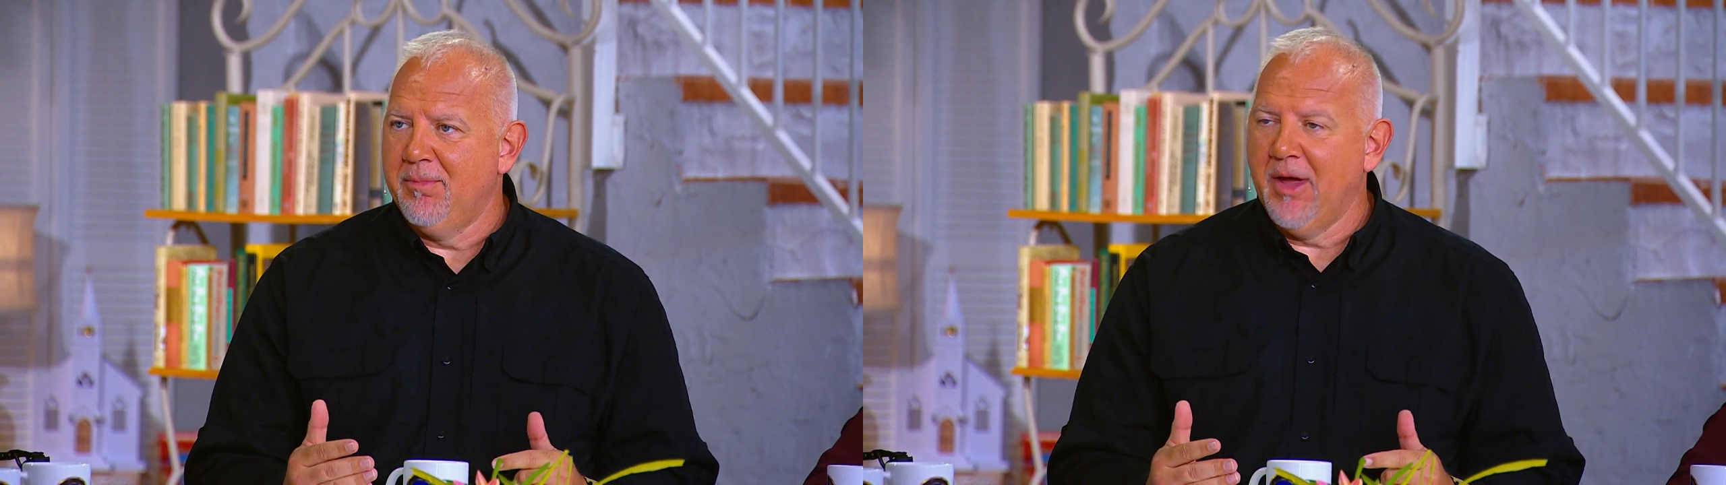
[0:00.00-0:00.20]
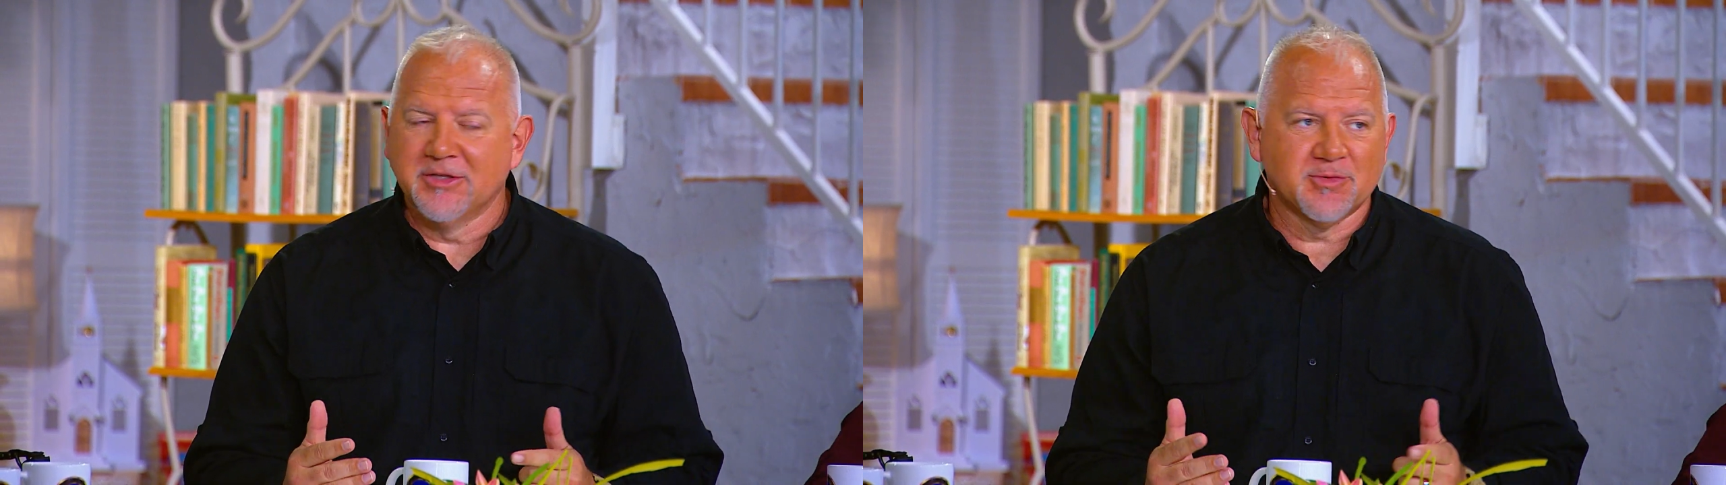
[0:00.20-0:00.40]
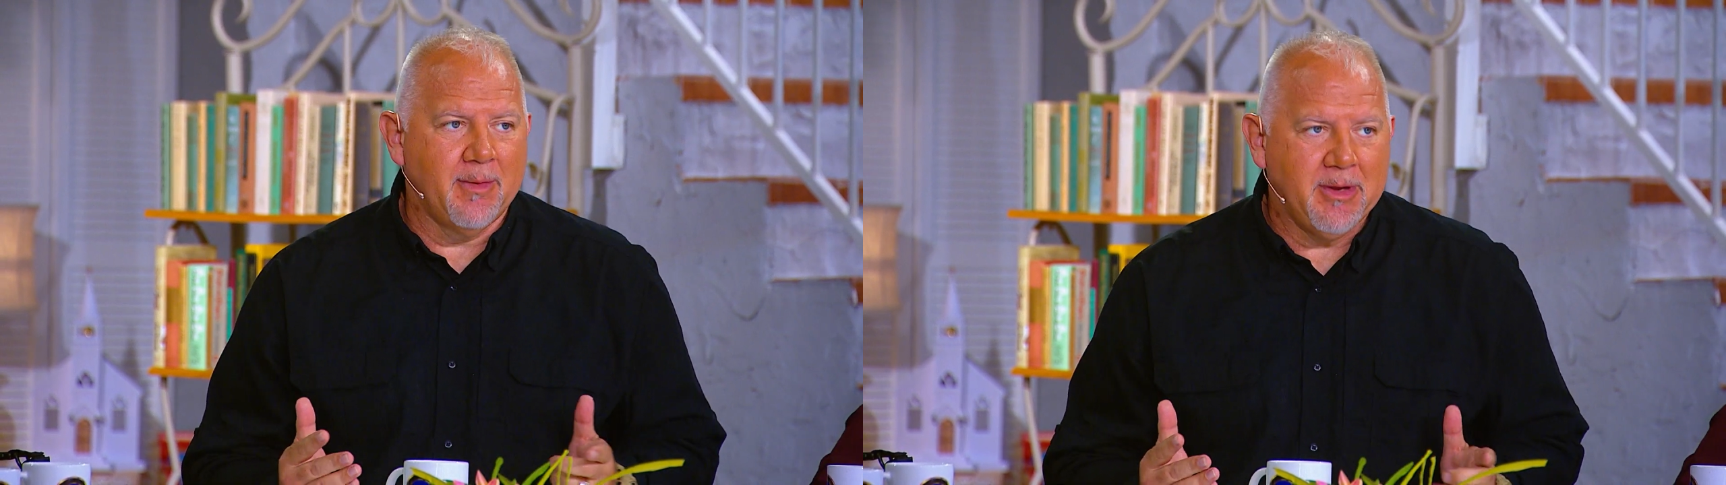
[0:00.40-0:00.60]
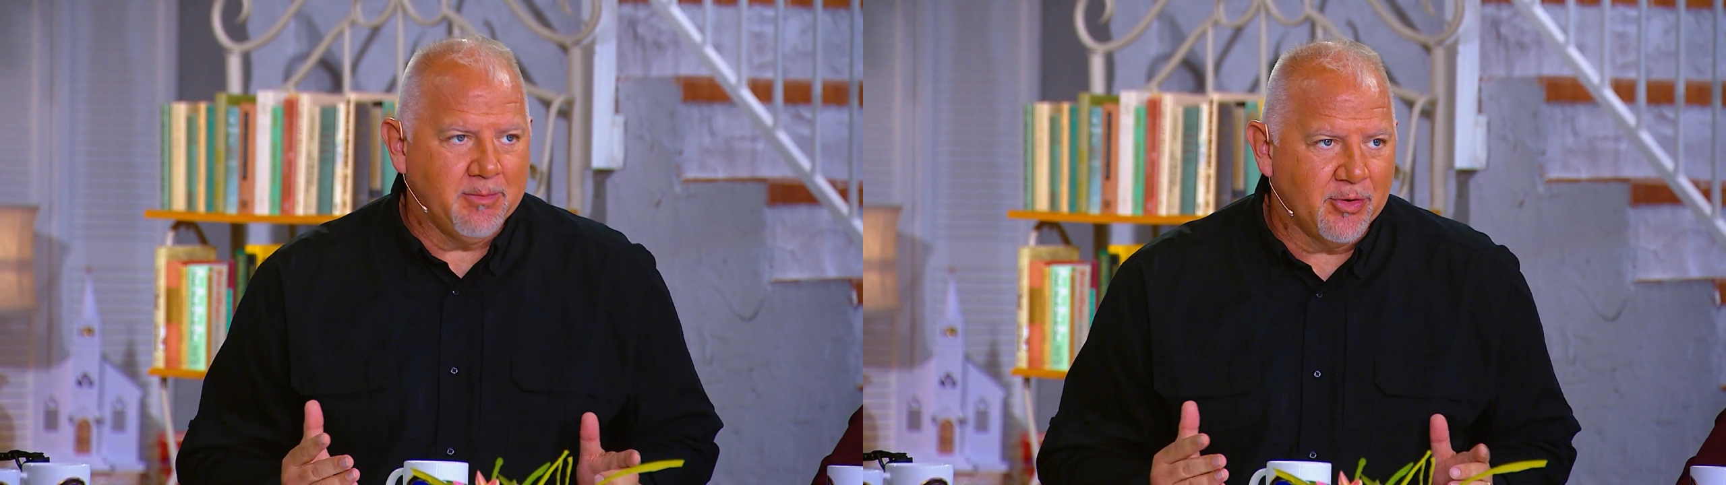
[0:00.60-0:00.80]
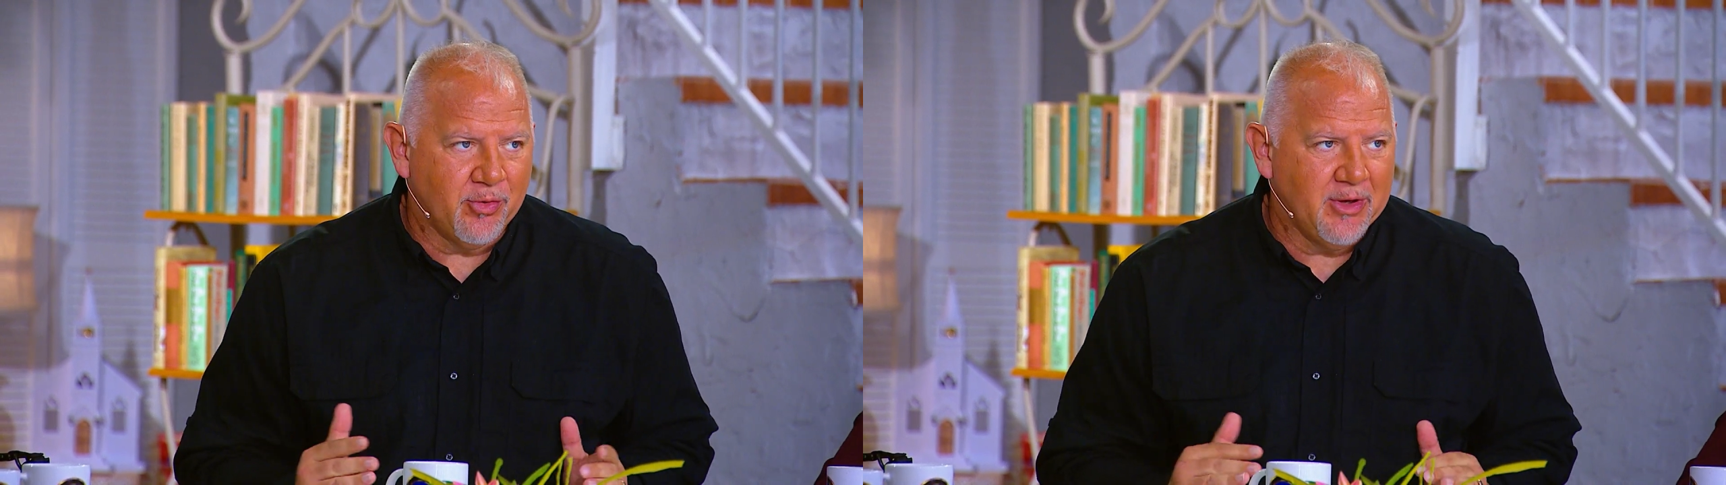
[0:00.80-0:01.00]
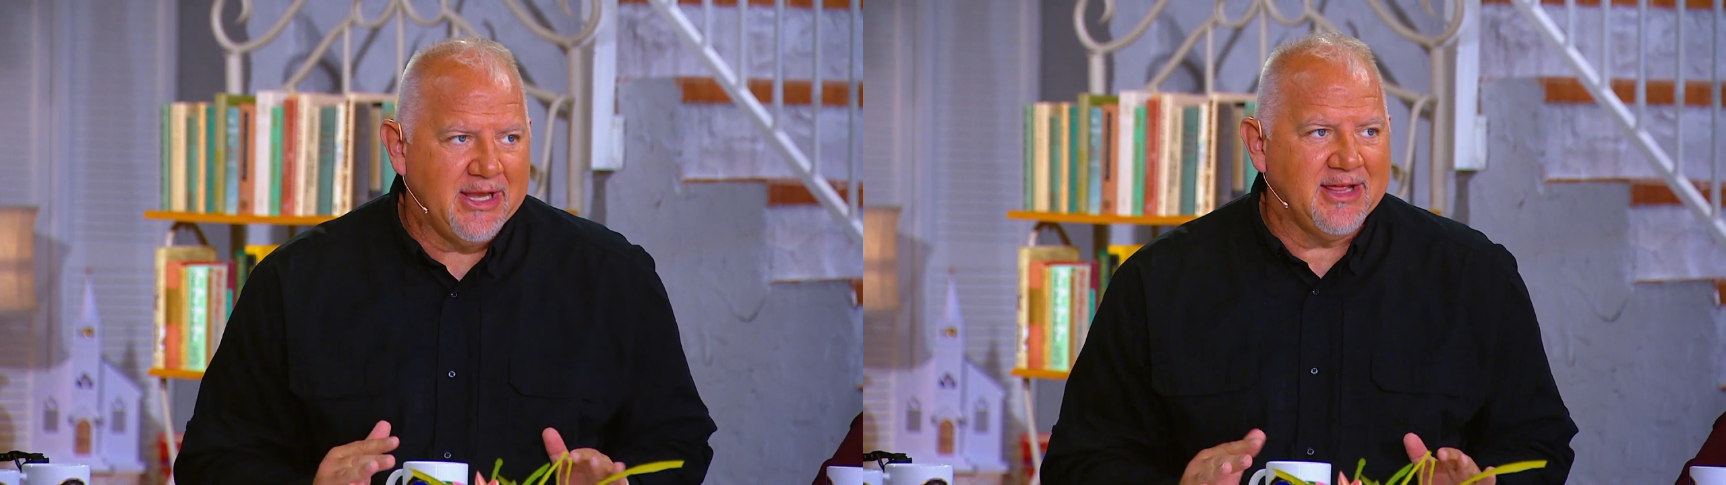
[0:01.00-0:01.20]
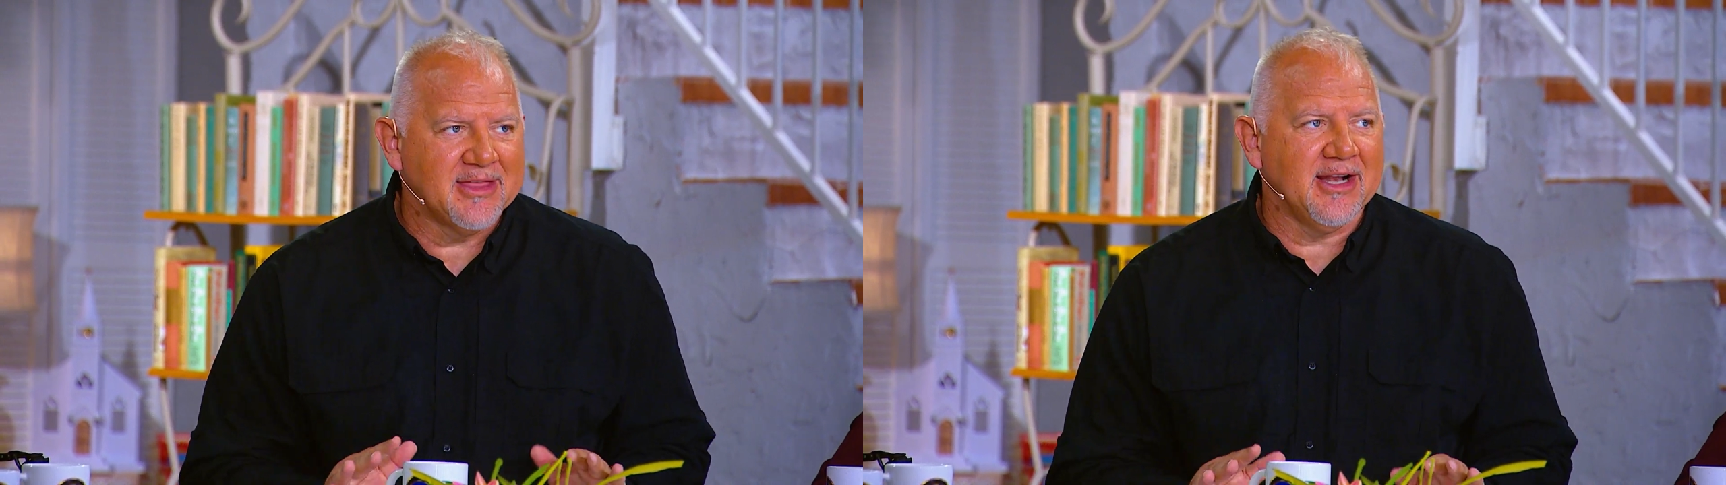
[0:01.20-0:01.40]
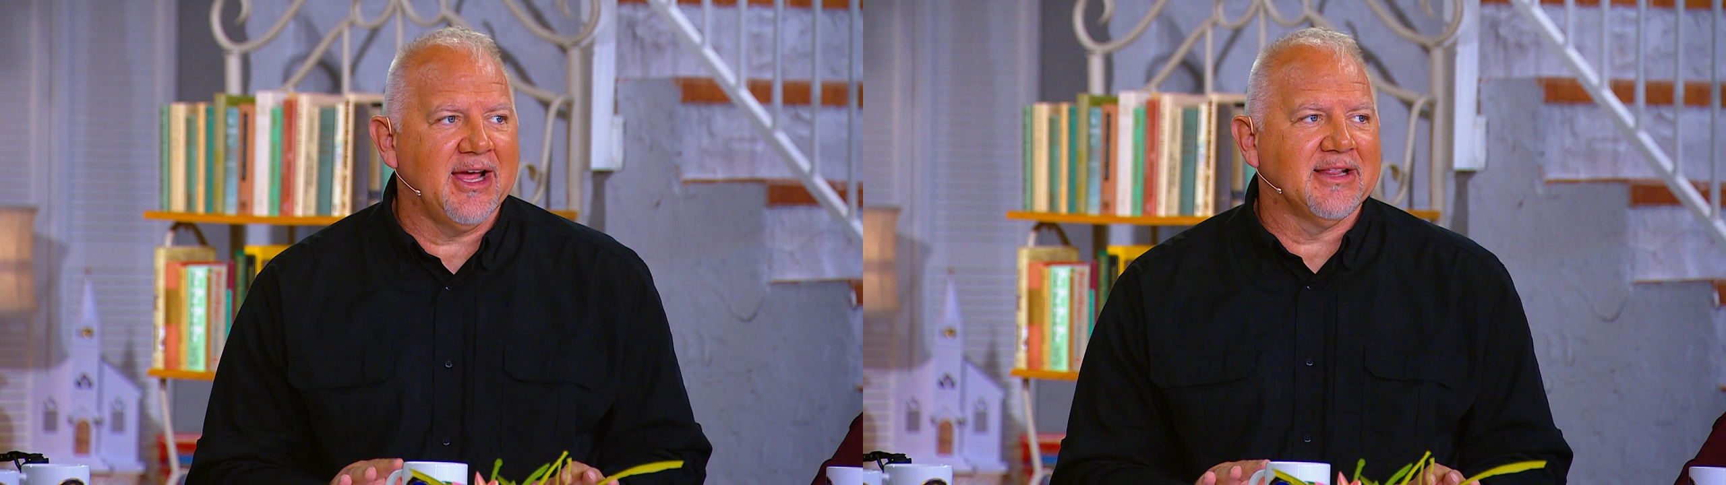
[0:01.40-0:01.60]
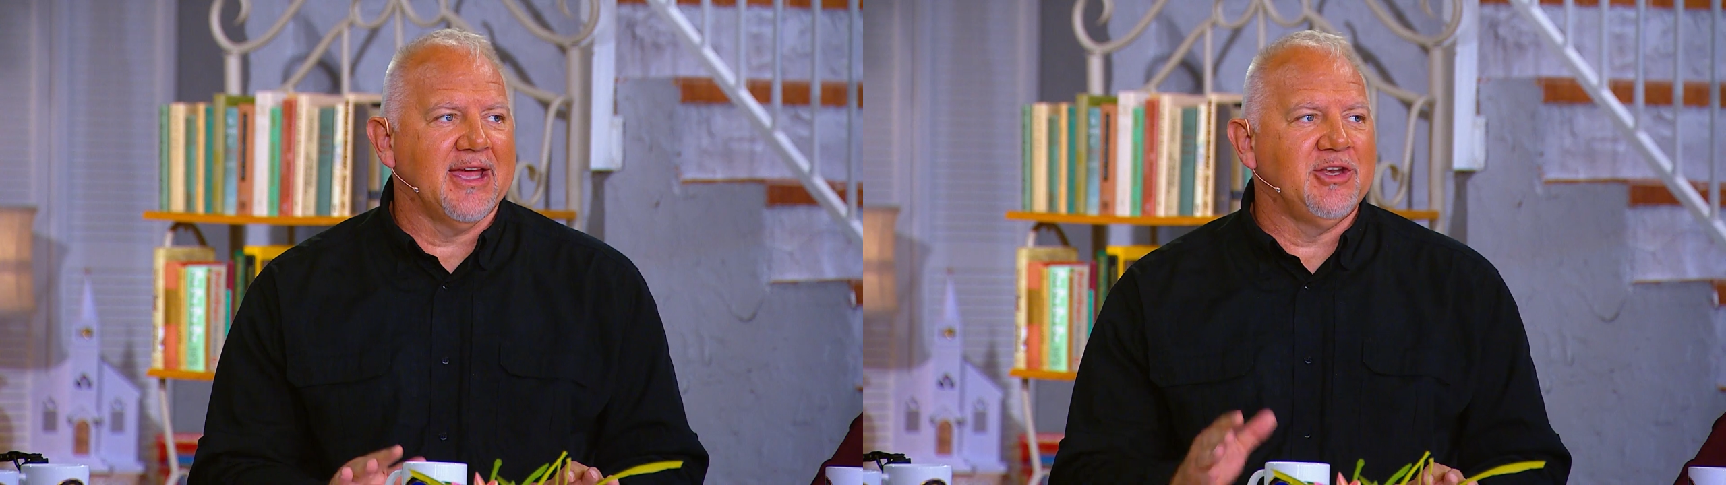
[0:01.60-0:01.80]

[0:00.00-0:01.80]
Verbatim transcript: a swimming pool, anything like that?